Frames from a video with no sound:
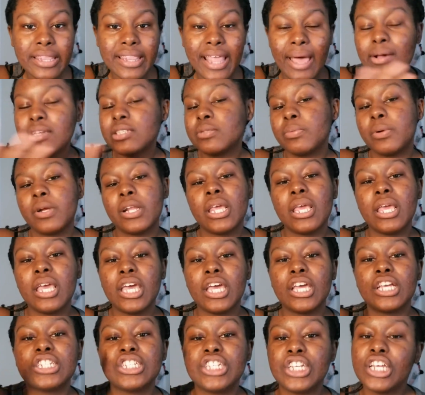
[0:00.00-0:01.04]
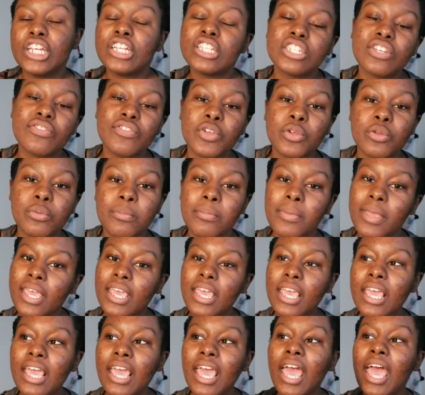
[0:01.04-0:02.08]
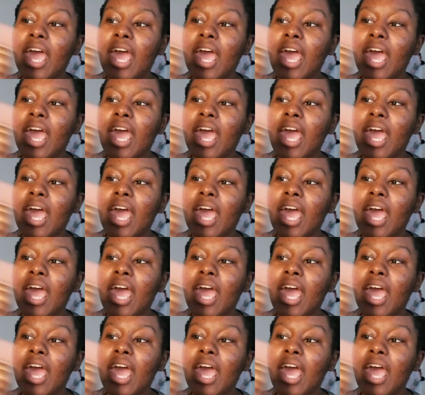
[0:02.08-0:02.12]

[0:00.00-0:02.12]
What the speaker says: That was pretty good. She interviewed me.